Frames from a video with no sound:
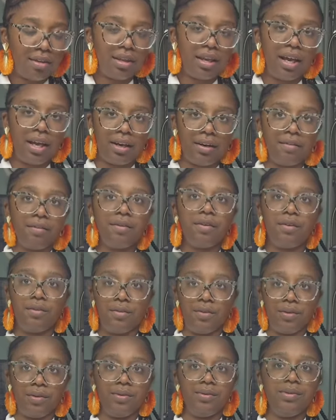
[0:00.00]
the end of the
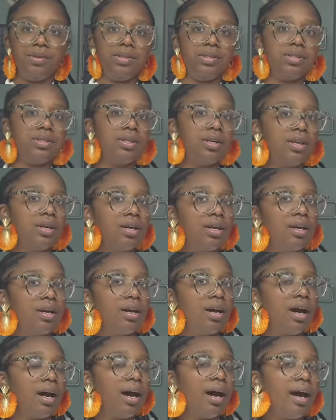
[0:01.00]
cruise.
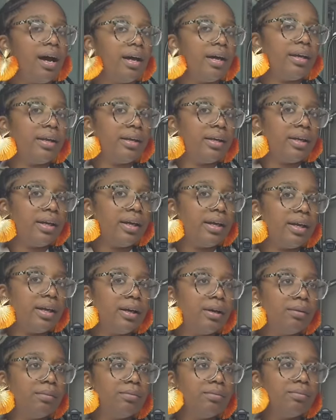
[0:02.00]
I
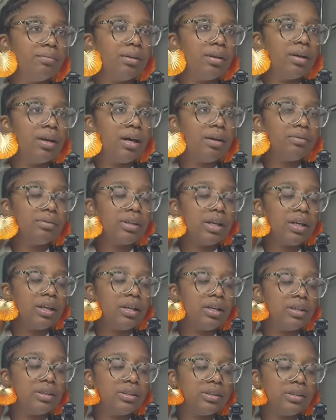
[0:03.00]
was
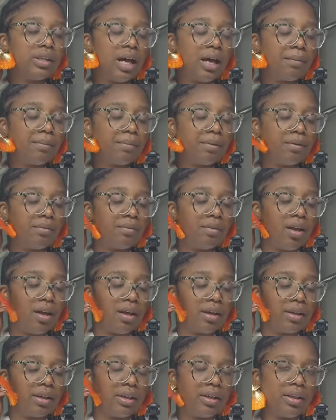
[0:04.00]
gonna stop the
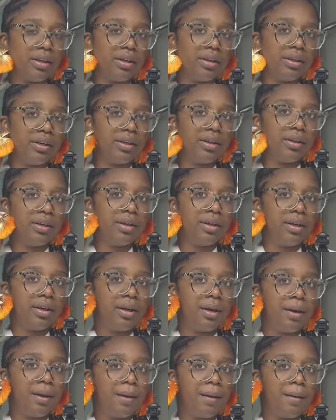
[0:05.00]
vlog here,
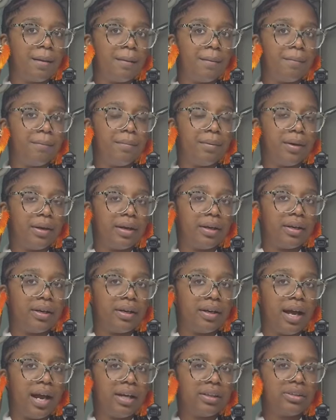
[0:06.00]
but
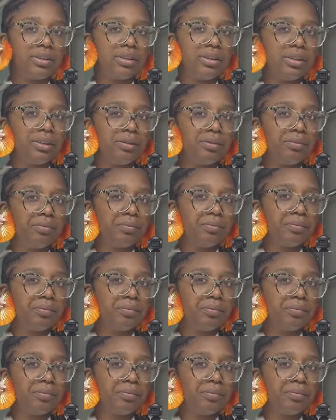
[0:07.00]
actually,